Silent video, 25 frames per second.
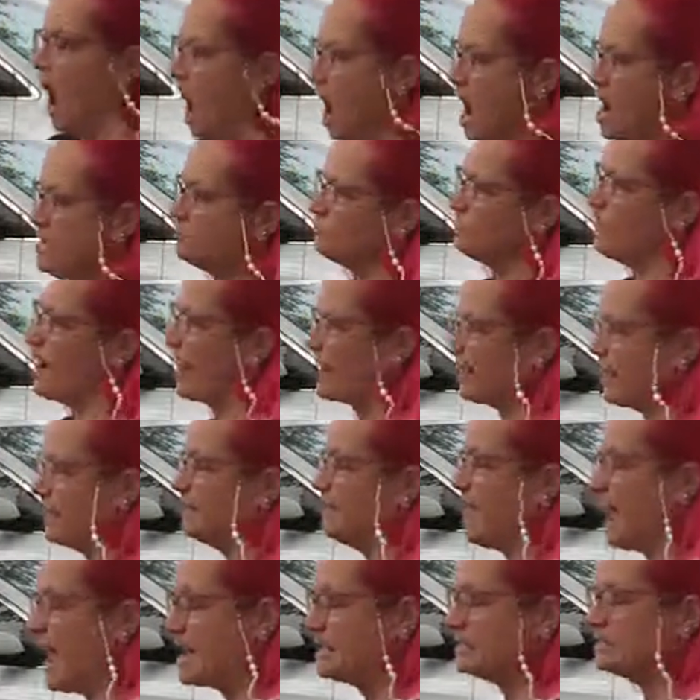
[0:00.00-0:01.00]

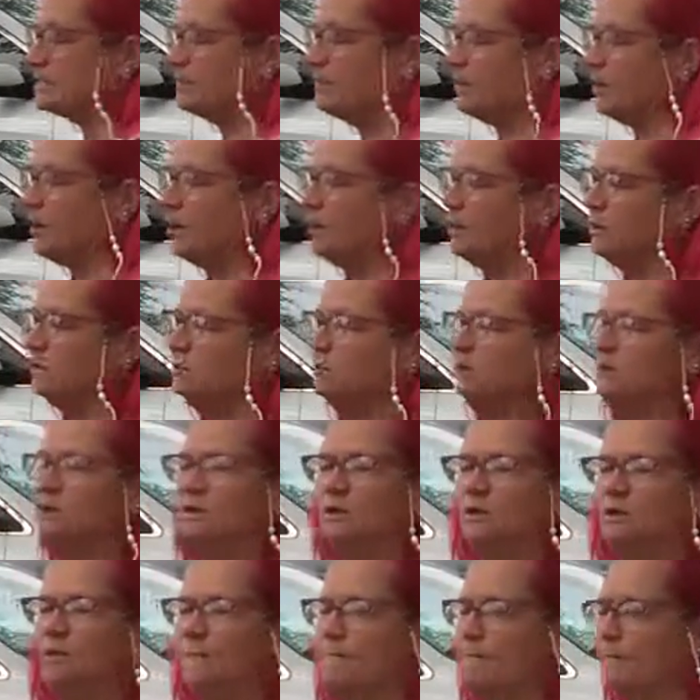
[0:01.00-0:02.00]
unrecognizable,
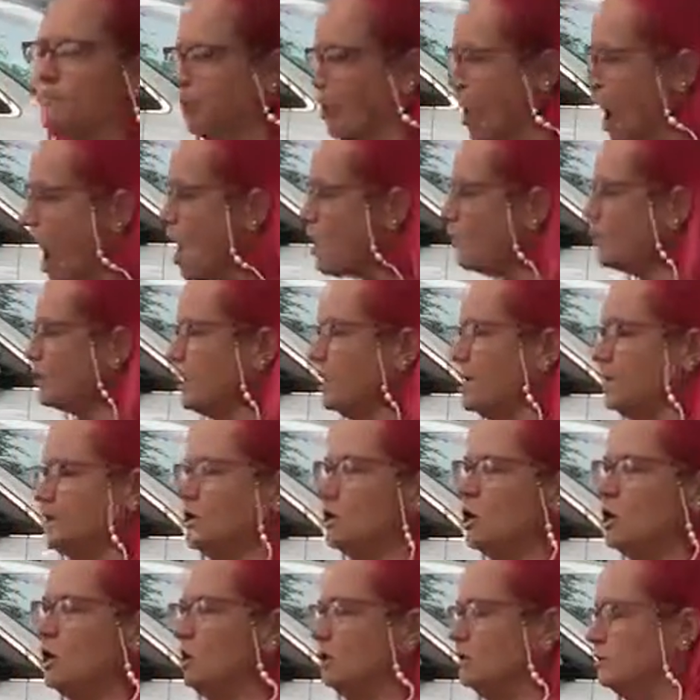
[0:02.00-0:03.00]
broken,